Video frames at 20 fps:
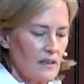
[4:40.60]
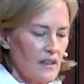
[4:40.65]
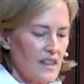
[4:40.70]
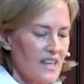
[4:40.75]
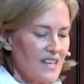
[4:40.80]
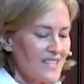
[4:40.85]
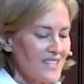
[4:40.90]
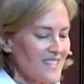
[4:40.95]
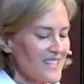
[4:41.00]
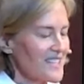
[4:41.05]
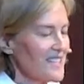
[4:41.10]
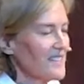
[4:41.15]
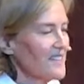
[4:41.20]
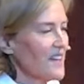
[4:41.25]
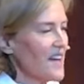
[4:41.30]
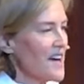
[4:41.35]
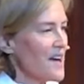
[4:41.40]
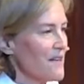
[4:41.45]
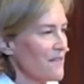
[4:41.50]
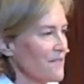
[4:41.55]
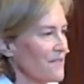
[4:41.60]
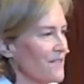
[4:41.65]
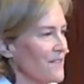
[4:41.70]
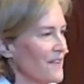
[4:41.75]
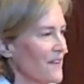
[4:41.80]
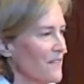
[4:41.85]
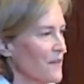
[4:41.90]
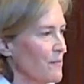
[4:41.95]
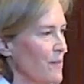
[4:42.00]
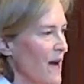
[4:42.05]
This is the
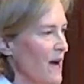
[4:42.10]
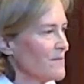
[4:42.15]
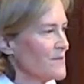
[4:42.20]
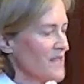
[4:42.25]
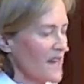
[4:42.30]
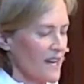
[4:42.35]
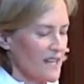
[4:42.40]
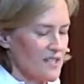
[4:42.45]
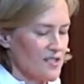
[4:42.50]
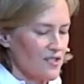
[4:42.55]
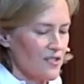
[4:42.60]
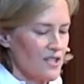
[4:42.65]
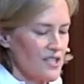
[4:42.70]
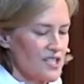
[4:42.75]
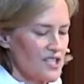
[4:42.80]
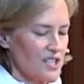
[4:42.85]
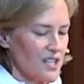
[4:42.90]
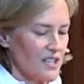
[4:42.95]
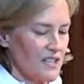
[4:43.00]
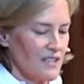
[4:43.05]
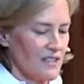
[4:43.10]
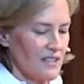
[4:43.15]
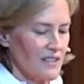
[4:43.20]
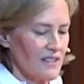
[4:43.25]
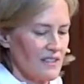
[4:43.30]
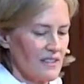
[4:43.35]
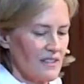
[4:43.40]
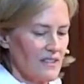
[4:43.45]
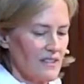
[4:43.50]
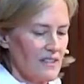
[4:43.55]
life of a baptized Christian.
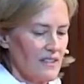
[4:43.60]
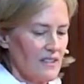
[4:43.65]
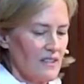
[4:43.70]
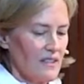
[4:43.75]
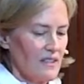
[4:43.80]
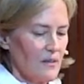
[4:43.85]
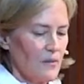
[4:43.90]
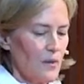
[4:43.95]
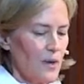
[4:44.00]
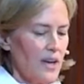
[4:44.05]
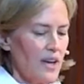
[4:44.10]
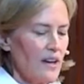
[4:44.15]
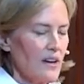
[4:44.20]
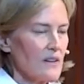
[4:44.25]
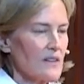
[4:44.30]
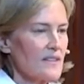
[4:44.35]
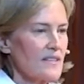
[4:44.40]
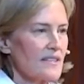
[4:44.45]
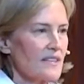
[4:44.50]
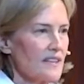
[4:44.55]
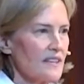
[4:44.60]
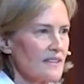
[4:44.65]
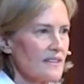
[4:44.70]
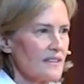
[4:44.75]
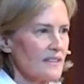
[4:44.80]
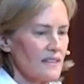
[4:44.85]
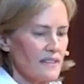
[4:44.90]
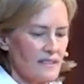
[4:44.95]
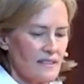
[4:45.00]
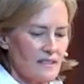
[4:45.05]
We are
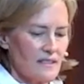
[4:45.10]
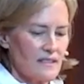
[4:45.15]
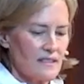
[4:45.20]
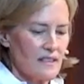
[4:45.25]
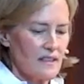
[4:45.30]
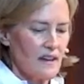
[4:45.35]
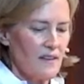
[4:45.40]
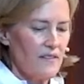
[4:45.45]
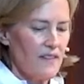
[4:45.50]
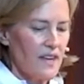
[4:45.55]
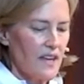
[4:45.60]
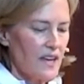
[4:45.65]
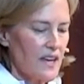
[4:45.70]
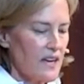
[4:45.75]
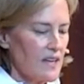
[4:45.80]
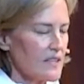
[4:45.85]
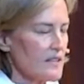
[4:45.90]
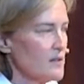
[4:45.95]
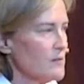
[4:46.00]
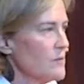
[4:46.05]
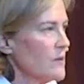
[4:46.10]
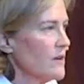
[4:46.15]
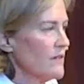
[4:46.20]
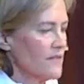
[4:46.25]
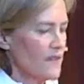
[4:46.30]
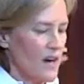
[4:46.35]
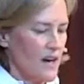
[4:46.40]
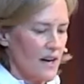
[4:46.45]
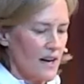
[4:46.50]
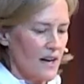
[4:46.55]
citizens of the kingdom
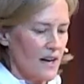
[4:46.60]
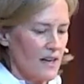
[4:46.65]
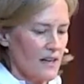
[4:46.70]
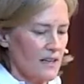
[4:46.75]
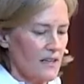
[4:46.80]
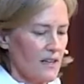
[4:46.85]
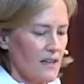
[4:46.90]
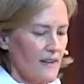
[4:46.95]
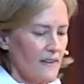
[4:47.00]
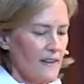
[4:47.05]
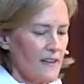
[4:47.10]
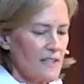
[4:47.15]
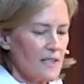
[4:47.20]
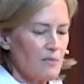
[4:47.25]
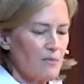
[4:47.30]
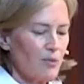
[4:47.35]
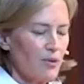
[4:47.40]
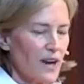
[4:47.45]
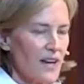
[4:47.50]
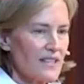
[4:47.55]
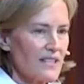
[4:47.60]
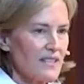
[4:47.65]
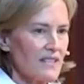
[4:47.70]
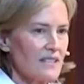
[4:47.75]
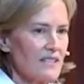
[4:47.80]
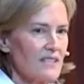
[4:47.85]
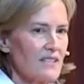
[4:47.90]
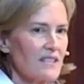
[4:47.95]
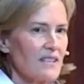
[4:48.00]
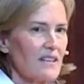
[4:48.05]
of God that is
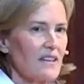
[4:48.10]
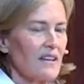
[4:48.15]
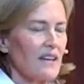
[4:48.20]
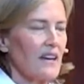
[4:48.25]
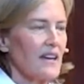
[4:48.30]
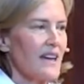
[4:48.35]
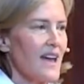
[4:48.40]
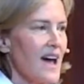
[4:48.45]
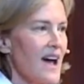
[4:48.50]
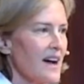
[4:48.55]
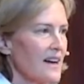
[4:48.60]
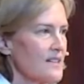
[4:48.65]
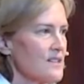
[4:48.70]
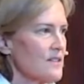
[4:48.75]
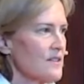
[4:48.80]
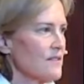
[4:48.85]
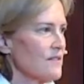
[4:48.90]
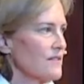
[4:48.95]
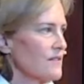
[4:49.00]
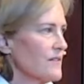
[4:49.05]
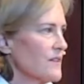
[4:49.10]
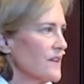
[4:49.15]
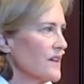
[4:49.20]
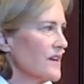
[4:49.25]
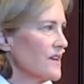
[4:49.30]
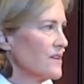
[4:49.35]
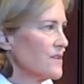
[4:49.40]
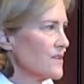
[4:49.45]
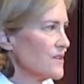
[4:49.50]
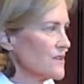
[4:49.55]
present and active
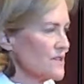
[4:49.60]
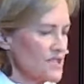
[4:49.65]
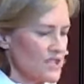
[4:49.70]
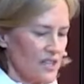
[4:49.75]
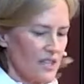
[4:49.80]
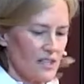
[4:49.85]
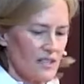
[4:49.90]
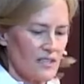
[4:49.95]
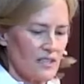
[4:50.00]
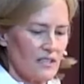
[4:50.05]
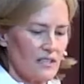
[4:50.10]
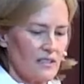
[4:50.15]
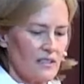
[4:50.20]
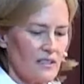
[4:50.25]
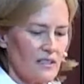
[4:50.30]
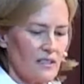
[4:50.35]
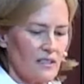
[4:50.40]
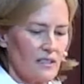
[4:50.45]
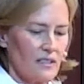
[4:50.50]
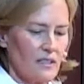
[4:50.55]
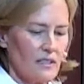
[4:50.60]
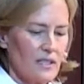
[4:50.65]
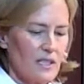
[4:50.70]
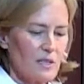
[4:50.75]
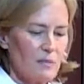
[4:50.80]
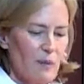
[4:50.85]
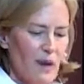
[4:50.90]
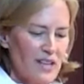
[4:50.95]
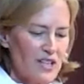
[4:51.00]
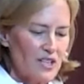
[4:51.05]
and urgent,
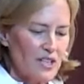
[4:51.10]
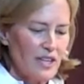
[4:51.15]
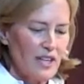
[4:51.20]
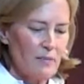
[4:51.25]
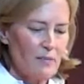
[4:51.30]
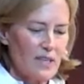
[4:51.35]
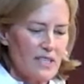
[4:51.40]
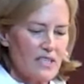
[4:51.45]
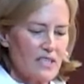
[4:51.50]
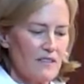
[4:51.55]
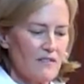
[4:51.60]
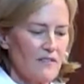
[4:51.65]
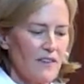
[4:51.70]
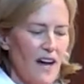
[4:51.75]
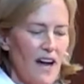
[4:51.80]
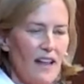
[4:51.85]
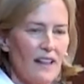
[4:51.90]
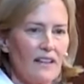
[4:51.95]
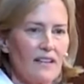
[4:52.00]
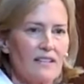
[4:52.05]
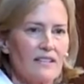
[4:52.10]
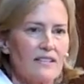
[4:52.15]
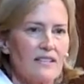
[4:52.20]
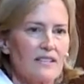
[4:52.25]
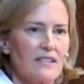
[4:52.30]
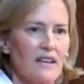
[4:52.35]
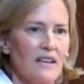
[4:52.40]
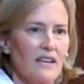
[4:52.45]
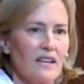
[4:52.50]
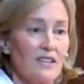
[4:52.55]
especially amidst the
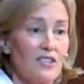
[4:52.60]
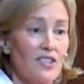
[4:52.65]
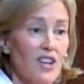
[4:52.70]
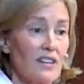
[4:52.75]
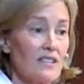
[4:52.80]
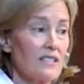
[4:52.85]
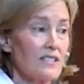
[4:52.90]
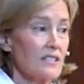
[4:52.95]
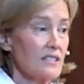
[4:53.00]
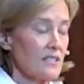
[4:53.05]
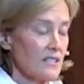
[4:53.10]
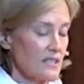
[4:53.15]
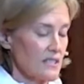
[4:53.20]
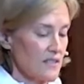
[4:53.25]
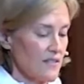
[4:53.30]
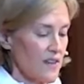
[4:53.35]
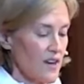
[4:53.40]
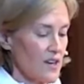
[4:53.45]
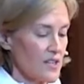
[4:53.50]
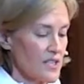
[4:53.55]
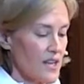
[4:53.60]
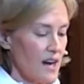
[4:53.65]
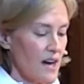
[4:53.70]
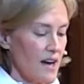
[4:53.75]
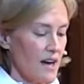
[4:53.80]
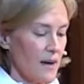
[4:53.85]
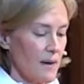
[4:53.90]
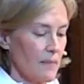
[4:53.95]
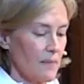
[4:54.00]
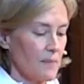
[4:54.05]
violence and injustices of our
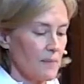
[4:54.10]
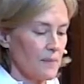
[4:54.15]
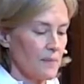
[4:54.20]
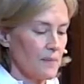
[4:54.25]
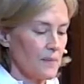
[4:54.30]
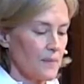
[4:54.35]
time.